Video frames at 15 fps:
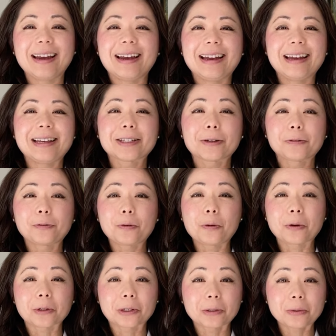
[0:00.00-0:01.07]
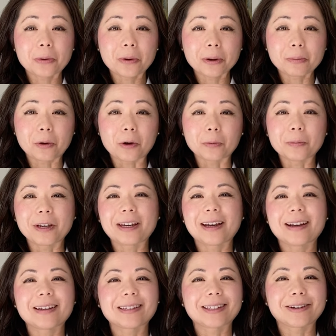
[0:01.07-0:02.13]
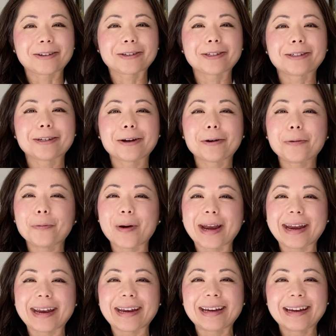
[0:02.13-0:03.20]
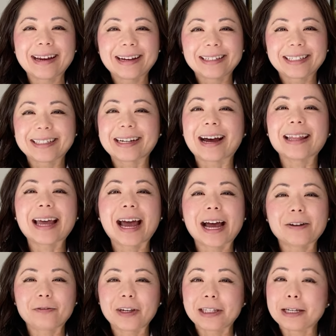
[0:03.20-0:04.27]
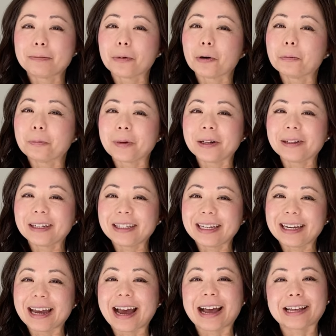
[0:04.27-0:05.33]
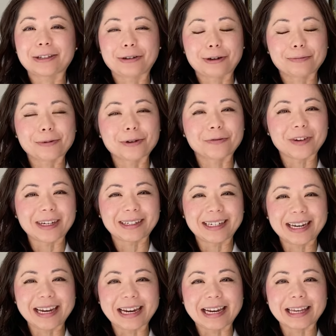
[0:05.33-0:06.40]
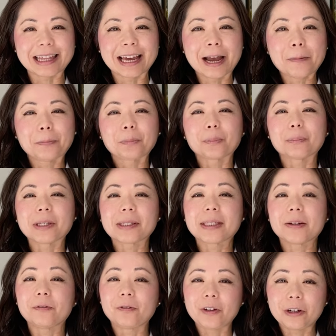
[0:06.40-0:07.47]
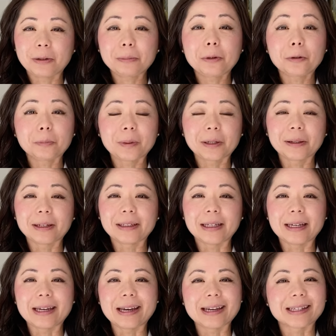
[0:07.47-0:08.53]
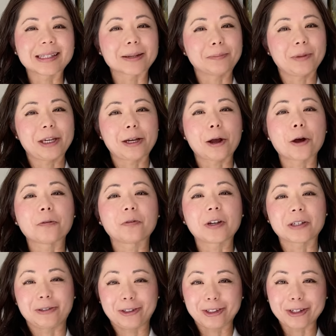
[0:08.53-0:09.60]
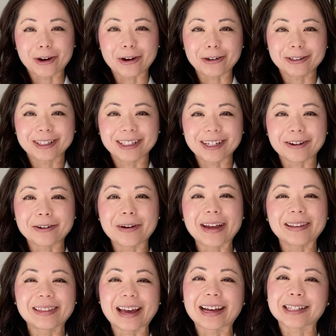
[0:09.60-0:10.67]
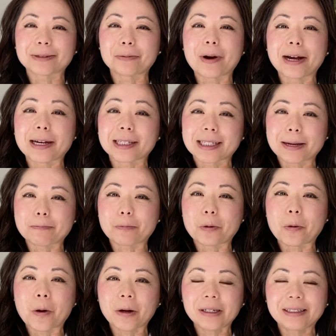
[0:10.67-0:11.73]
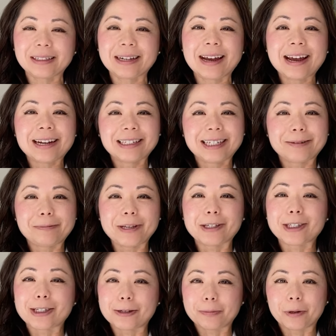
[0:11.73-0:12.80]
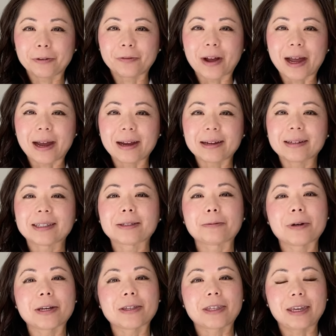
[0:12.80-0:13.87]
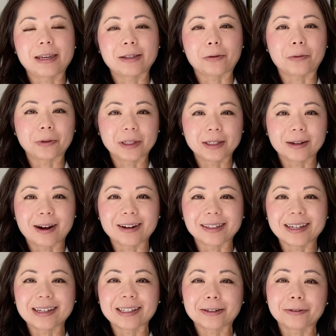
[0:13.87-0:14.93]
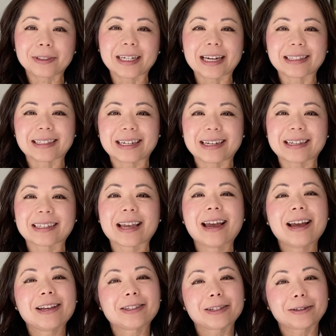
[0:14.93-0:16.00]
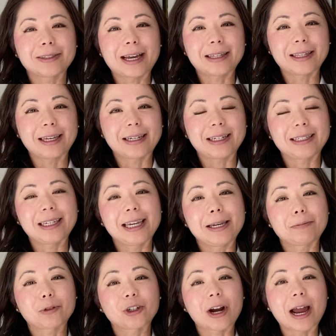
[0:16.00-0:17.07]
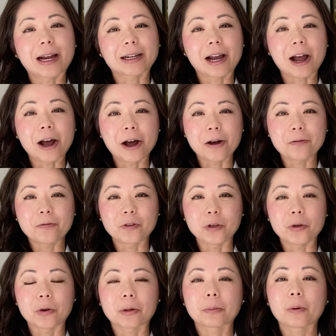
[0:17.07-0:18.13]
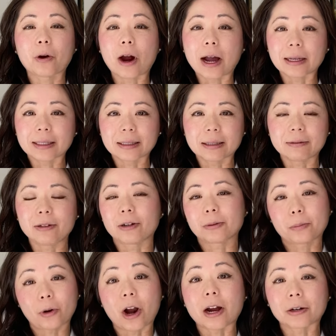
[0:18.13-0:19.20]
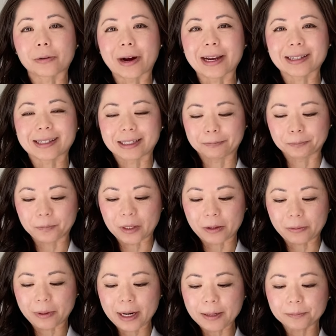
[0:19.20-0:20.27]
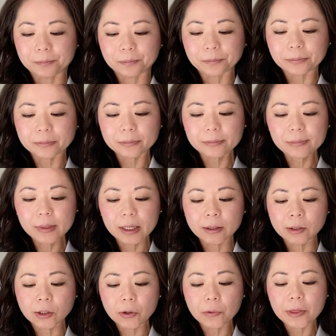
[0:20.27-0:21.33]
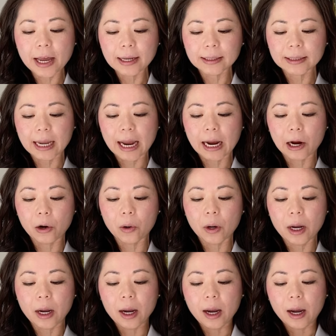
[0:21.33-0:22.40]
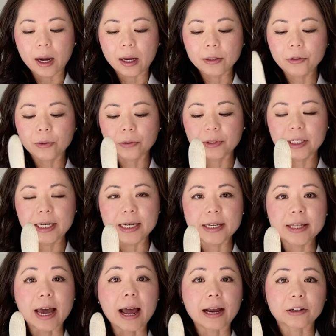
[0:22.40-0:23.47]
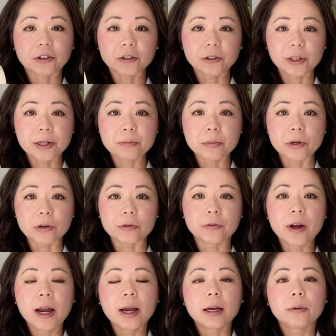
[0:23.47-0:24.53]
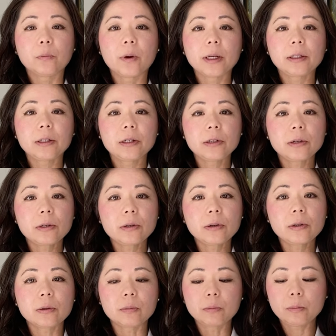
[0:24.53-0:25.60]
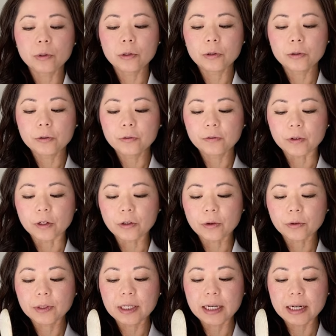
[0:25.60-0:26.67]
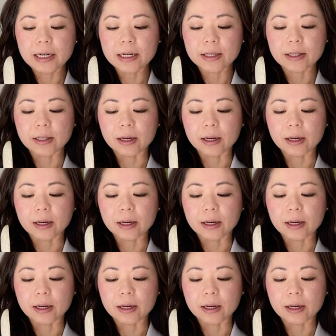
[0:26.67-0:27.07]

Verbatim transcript: is of course normal because there's no way to not have any mobility as you're moving teeth. But severe mobility is something of concern. So that's why it's important to be supervised with an orthodontist or dentist so that they can keep track of your progress. All right, so that's how your teeth actually move. When you move your teeth